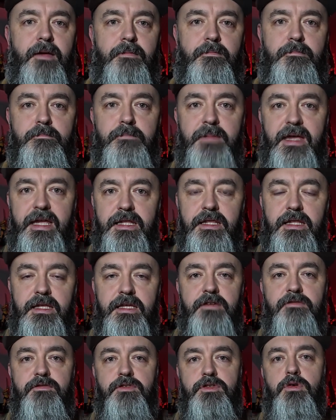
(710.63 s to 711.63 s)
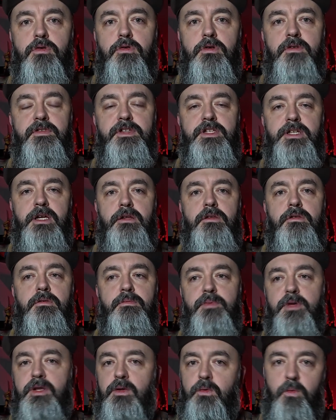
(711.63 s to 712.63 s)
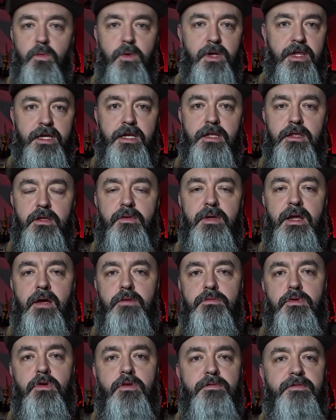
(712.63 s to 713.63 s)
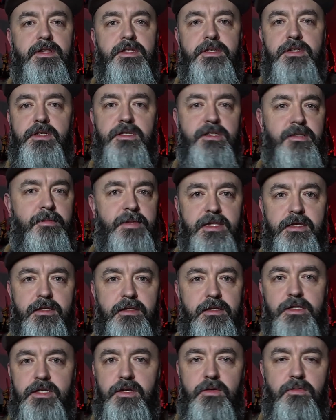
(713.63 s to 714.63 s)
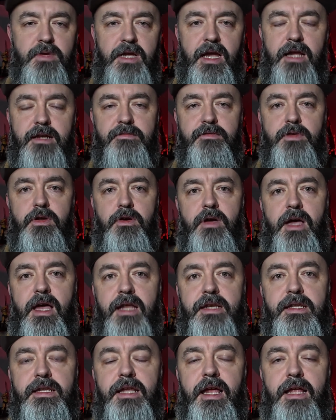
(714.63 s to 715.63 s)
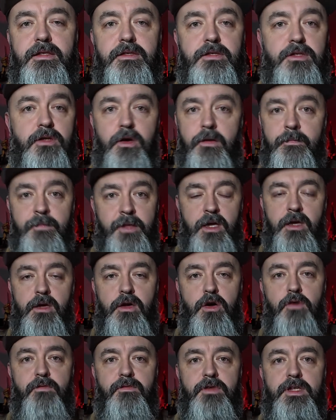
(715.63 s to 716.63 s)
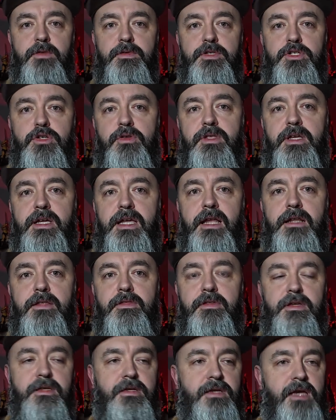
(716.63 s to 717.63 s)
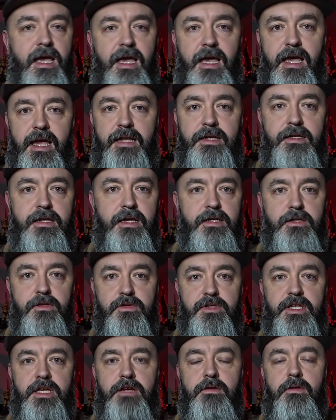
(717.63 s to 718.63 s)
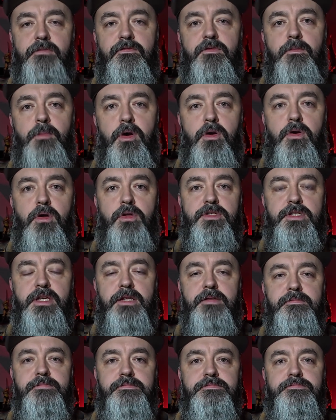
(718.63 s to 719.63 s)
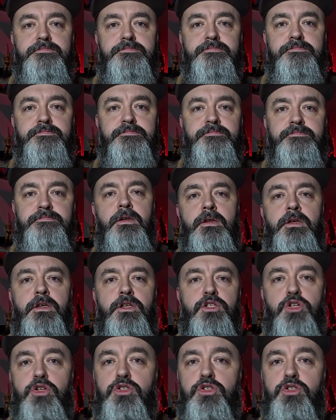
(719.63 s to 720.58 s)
mainly a photography channel, but it will include outdoor adventures. I mean, the two kind of go hand in hand, so hopefully you enjoy that kind of thing and you'll stick around for more content. So